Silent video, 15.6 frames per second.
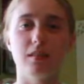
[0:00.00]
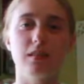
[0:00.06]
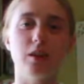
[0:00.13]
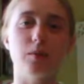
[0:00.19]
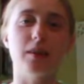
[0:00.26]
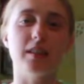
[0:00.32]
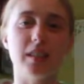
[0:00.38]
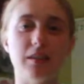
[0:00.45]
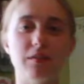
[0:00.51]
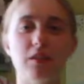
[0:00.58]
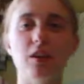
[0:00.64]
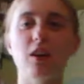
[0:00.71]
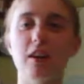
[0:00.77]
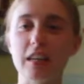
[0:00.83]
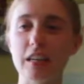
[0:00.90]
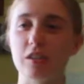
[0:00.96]
No bakes have a
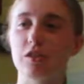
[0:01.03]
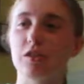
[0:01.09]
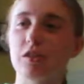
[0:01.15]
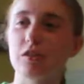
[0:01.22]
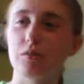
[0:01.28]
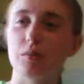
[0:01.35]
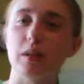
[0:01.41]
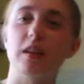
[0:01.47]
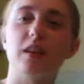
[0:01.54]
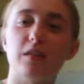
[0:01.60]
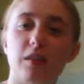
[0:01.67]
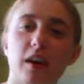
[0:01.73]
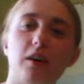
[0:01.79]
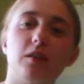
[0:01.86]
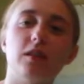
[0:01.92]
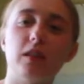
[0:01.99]
long history of being
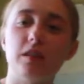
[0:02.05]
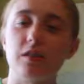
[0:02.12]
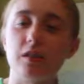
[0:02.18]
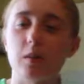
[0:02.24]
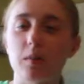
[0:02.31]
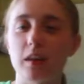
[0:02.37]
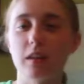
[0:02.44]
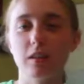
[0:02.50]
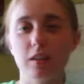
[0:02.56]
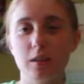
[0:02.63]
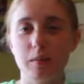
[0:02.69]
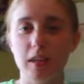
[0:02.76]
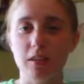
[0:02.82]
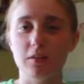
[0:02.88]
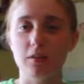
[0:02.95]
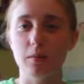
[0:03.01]
around, and they're something I learned to
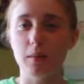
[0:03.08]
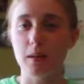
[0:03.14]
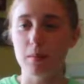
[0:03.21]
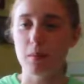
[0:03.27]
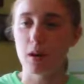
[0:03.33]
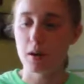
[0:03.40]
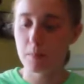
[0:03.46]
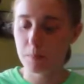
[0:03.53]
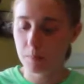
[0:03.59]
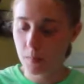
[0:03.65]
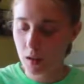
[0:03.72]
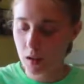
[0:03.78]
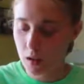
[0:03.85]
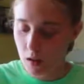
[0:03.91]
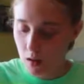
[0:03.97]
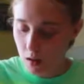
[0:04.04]
make from my mom.
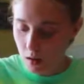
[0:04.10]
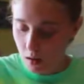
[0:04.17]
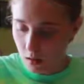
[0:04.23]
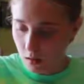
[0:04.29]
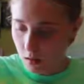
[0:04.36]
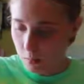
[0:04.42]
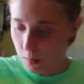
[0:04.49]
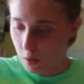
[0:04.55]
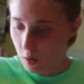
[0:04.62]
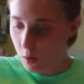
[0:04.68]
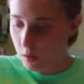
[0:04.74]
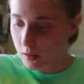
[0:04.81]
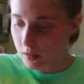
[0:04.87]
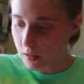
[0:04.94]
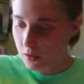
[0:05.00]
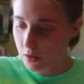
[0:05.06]

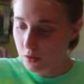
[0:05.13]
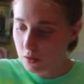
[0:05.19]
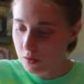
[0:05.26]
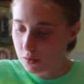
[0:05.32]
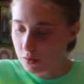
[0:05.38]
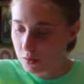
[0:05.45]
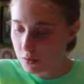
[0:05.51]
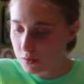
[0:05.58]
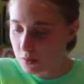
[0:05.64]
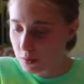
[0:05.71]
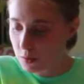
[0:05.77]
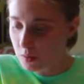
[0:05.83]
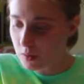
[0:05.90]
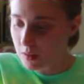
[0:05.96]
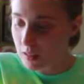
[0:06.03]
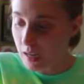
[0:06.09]
According to
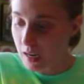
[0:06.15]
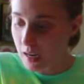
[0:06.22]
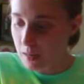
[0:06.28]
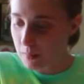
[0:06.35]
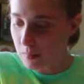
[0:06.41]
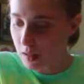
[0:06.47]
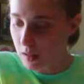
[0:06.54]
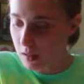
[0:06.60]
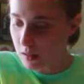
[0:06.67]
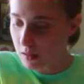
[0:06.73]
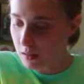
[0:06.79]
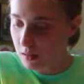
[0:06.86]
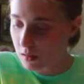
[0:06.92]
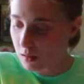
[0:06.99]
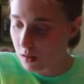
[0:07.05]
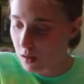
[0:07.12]
Food
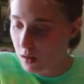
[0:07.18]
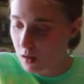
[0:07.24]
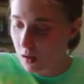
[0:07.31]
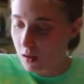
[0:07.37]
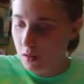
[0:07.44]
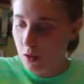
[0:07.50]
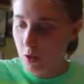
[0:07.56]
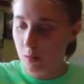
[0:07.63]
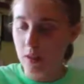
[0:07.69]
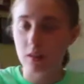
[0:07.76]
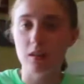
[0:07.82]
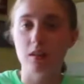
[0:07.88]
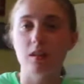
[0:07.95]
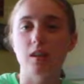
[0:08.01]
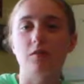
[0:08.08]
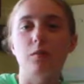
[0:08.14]
Timeline, no bake
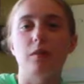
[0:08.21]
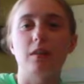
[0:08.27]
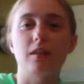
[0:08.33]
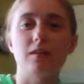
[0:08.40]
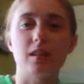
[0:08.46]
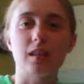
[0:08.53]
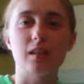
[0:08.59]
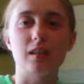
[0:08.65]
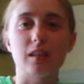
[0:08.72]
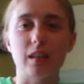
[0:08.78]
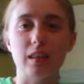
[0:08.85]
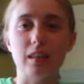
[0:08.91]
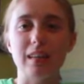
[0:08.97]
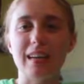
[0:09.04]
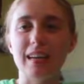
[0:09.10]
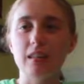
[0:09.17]
cookies have been around since
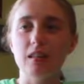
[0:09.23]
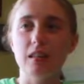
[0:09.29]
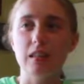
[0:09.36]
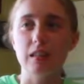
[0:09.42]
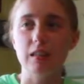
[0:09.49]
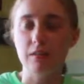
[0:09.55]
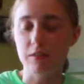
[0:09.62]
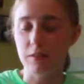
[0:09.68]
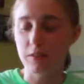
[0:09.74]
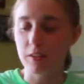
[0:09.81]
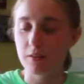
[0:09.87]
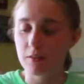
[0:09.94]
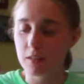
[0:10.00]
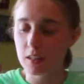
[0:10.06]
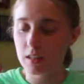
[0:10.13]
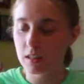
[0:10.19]
like the
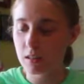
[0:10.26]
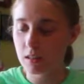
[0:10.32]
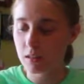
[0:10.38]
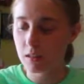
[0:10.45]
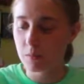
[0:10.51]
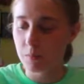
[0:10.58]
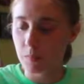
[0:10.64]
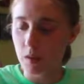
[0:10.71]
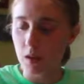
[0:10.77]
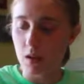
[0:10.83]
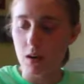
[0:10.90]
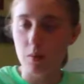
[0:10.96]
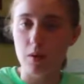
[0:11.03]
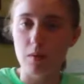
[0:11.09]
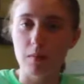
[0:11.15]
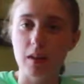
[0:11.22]
1950s.
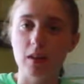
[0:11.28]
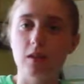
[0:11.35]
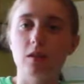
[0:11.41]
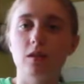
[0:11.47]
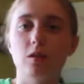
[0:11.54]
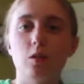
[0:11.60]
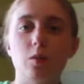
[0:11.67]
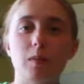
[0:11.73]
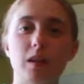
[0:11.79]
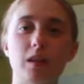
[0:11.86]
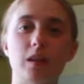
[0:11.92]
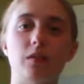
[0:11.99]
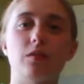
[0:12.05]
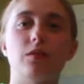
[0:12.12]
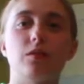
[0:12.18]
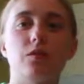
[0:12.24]
What makes no bakes
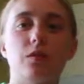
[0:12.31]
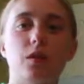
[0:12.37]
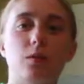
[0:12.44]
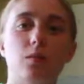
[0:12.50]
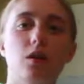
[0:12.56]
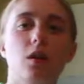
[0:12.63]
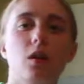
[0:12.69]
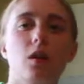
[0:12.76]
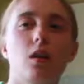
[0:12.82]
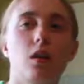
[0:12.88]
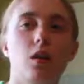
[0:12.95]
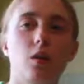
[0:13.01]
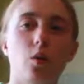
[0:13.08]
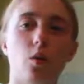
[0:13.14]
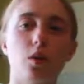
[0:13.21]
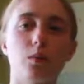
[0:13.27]
different from
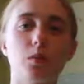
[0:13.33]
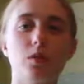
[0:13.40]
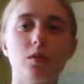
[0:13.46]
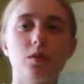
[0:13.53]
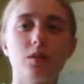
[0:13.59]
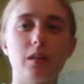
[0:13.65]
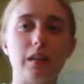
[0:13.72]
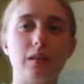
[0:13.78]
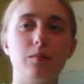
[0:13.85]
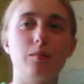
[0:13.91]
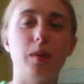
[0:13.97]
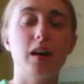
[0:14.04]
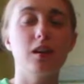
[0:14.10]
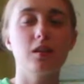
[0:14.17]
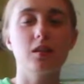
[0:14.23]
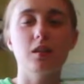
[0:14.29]
normal
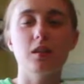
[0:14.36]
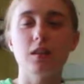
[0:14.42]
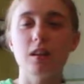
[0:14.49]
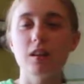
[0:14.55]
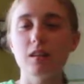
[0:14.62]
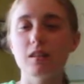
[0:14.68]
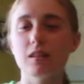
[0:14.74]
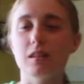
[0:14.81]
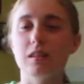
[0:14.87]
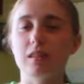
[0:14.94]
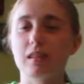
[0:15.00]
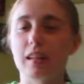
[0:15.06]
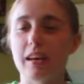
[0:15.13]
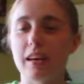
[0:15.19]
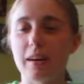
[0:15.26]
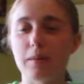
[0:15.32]
baked cookies is
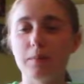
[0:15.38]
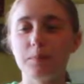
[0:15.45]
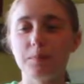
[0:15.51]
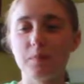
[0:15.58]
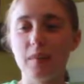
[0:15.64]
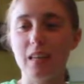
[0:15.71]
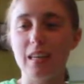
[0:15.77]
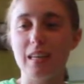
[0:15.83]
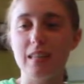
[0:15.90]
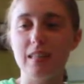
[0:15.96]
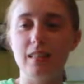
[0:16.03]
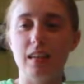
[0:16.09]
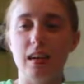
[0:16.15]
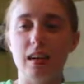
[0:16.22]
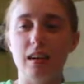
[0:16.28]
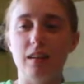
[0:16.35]
that they
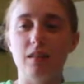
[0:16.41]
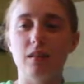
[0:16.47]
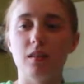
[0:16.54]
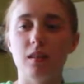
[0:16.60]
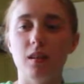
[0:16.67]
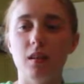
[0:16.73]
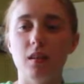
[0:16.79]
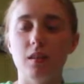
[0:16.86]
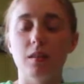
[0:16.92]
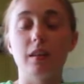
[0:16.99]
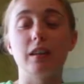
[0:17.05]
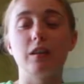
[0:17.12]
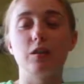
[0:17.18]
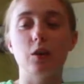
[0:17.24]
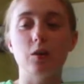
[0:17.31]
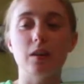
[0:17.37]

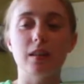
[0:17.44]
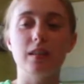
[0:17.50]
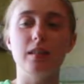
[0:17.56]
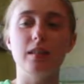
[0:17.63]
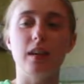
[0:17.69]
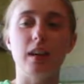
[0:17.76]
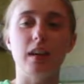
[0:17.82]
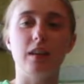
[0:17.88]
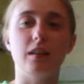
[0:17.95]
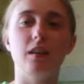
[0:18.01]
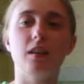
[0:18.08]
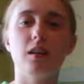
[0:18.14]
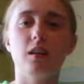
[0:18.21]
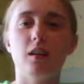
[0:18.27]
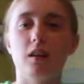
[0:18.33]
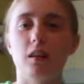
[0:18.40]
don't contain
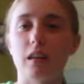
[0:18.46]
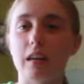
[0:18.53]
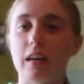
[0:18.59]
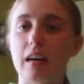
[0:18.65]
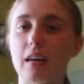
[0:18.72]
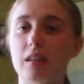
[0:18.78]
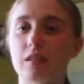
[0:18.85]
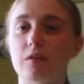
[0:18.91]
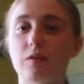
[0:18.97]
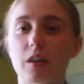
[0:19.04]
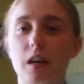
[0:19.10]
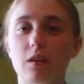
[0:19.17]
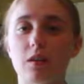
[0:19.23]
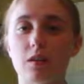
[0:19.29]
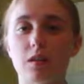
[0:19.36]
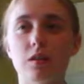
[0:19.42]
eggs and
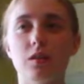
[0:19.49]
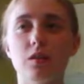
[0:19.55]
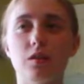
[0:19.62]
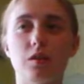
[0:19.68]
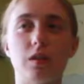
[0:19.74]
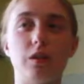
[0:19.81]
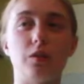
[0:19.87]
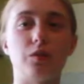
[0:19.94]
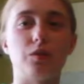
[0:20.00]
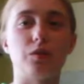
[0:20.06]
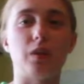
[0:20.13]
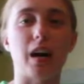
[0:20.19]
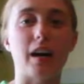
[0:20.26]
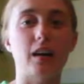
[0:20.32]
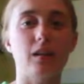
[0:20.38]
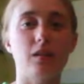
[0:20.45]
flour, so they don't
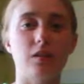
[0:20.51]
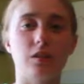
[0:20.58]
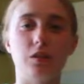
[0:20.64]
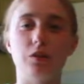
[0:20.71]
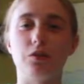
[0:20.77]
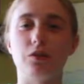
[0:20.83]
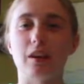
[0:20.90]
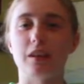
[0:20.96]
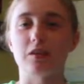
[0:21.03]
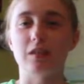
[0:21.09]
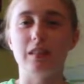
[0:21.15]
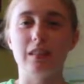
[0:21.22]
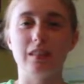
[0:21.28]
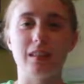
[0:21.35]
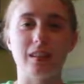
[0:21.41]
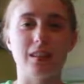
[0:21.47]
rise. You don't actually
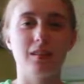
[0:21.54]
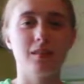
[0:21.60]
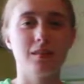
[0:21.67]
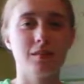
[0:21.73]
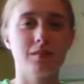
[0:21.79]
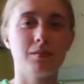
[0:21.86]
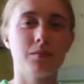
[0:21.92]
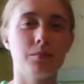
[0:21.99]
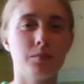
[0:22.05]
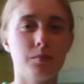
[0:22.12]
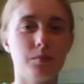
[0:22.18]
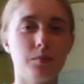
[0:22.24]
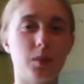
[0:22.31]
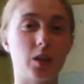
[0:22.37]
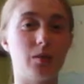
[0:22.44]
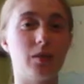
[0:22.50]
need to
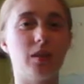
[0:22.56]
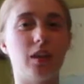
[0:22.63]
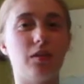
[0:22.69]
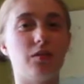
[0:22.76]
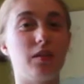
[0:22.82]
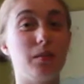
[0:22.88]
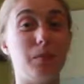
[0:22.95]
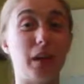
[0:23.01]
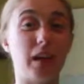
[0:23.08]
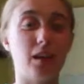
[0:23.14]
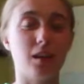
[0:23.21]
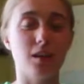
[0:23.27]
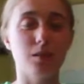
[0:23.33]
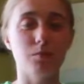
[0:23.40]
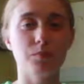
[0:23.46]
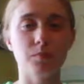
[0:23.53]
put them in the oven and bake
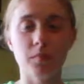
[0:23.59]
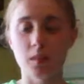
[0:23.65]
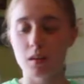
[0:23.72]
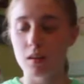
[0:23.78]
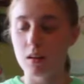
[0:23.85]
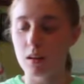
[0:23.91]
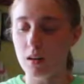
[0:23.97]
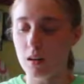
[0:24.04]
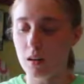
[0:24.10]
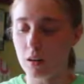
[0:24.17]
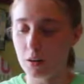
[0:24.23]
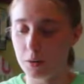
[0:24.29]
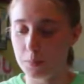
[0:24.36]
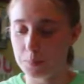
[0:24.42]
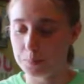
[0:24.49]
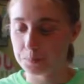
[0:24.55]
them.
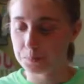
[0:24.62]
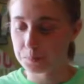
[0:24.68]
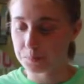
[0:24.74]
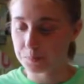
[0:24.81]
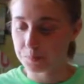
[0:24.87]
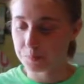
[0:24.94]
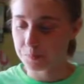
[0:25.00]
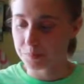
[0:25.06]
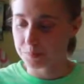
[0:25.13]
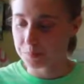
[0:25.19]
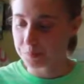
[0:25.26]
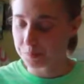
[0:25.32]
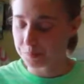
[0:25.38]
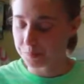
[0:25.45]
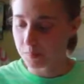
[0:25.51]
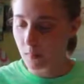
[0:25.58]

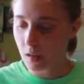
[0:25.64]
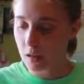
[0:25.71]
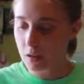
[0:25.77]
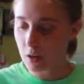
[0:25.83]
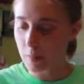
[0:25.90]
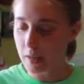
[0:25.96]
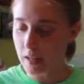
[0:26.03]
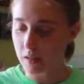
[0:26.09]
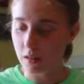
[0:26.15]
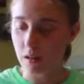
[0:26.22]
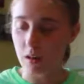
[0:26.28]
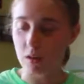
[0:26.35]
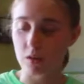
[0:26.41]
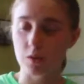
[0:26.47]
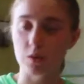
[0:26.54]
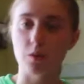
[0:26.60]
The bakes are
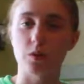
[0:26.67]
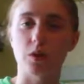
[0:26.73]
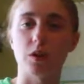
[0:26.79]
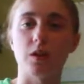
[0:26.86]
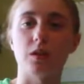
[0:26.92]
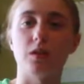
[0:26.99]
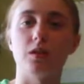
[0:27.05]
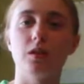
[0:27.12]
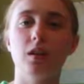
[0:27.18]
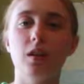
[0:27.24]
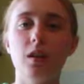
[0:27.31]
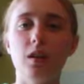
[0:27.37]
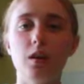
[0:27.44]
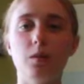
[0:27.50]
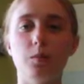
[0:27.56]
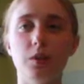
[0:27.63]
also called
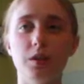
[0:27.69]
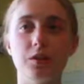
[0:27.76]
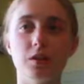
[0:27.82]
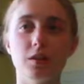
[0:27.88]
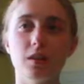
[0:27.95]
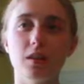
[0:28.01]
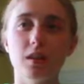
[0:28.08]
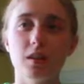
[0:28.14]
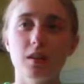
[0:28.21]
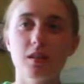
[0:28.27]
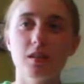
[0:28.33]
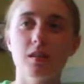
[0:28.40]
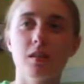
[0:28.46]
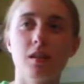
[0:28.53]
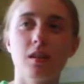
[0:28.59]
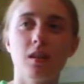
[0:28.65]
preacher
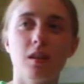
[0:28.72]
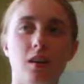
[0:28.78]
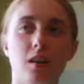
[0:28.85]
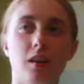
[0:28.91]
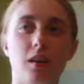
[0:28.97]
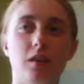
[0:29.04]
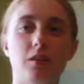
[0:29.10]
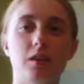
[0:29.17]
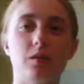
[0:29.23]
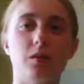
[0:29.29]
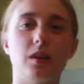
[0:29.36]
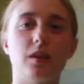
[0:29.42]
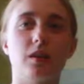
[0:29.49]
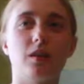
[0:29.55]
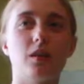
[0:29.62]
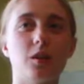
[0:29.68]
cookies, and the reason
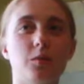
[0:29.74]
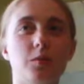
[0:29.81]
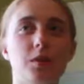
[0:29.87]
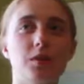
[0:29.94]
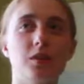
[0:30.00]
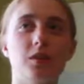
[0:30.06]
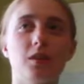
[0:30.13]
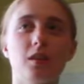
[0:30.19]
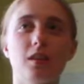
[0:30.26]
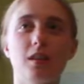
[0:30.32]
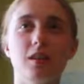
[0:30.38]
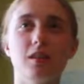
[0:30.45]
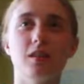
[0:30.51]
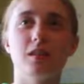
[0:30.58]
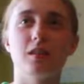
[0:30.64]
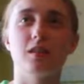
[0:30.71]
why they're called preacher
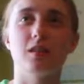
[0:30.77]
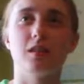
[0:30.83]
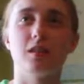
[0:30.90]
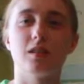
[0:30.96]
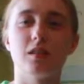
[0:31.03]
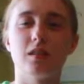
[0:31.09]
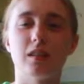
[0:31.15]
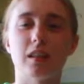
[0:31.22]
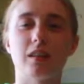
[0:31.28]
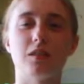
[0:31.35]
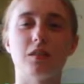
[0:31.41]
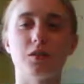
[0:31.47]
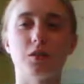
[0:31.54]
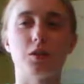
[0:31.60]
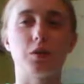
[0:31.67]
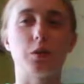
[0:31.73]
cookies is it's like a
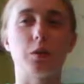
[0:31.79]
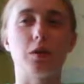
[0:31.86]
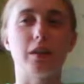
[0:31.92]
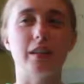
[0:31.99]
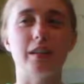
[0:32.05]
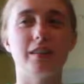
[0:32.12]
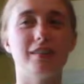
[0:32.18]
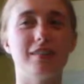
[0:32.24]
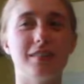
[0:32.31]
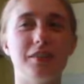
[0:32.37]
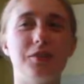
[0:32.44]
little story.